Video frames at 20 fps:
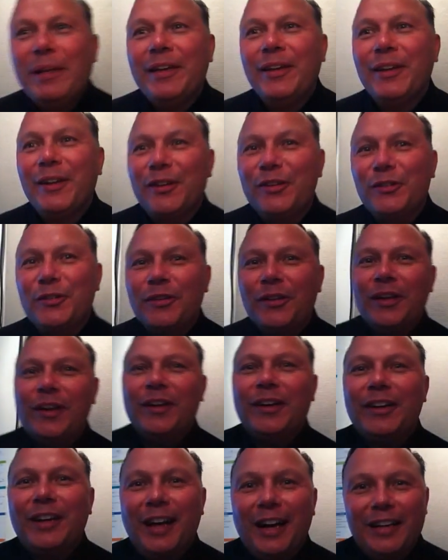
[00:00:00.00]
Because
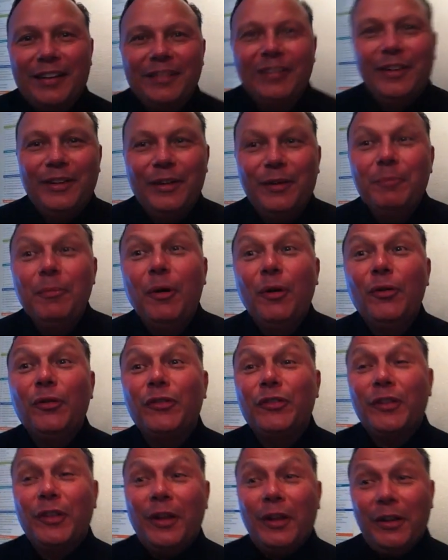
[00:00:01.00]

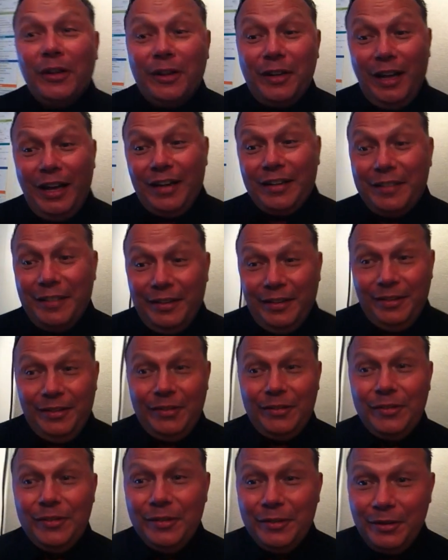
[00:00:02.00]
most
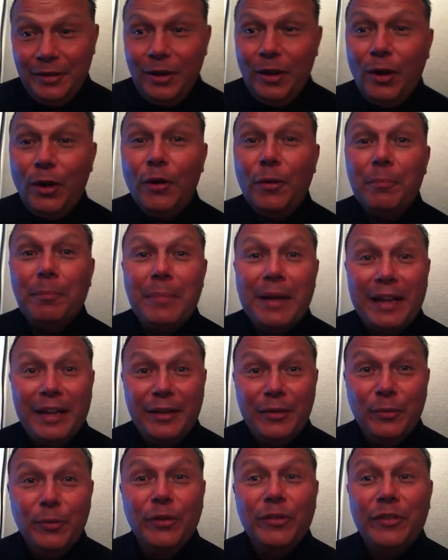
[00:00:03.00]
cocktails are
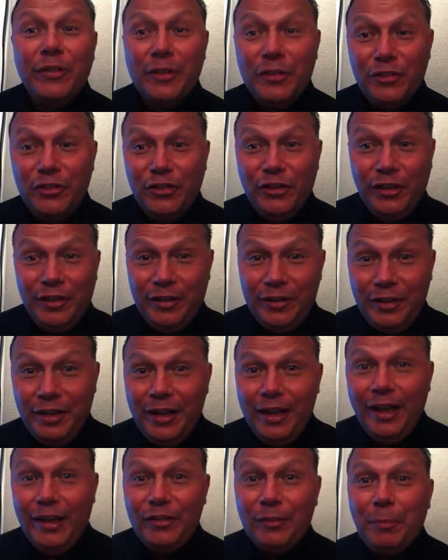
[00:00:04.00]
made with gin
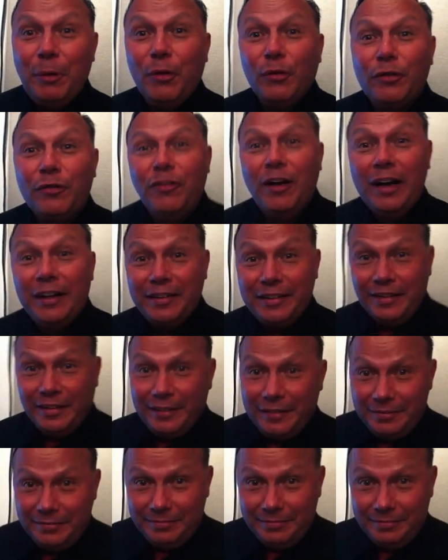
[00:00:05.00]
as opposed to vodka.